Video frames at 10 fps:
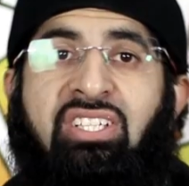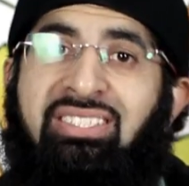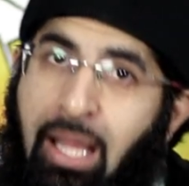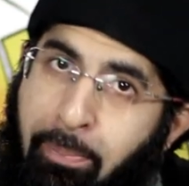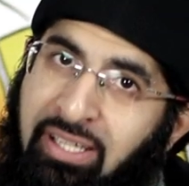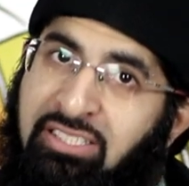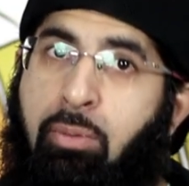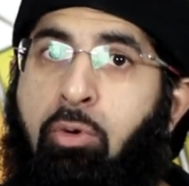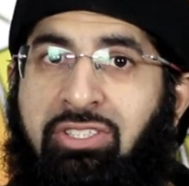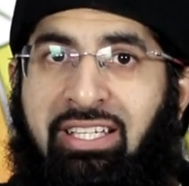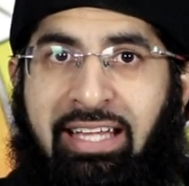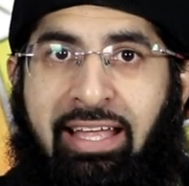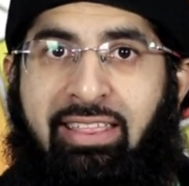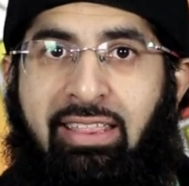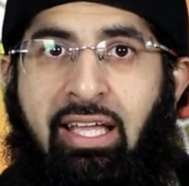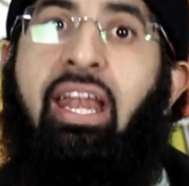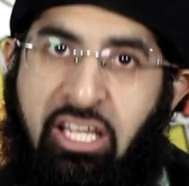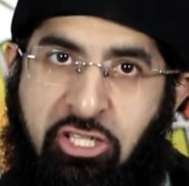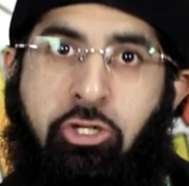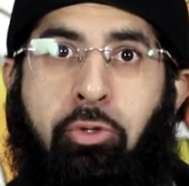after stabbing someone to death
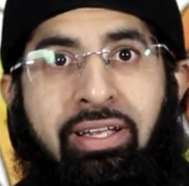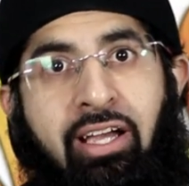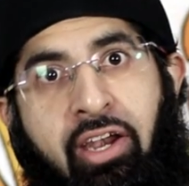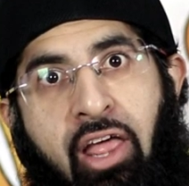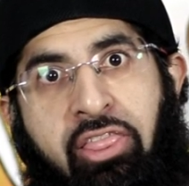and injuring